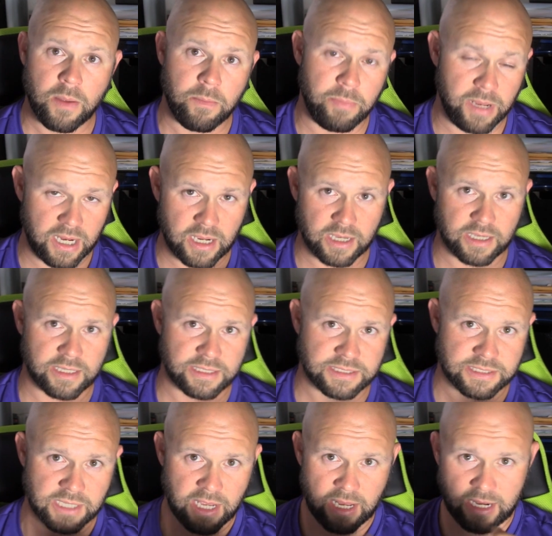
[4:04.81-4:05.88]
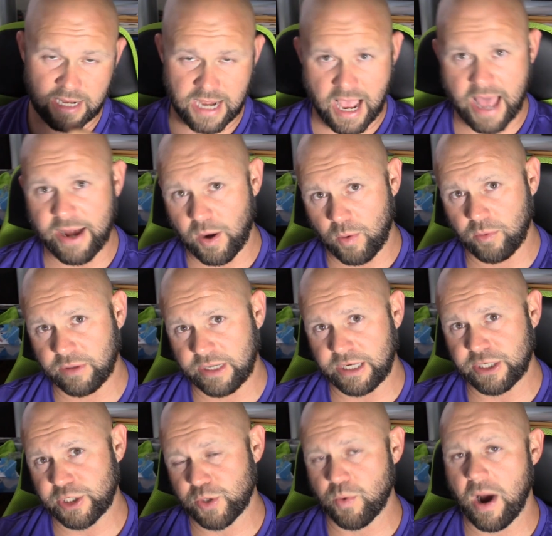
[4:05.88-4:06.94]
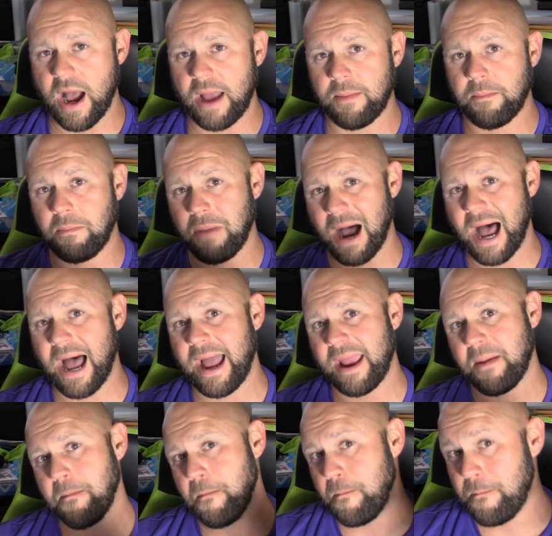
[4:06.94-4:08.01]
because not only do I buy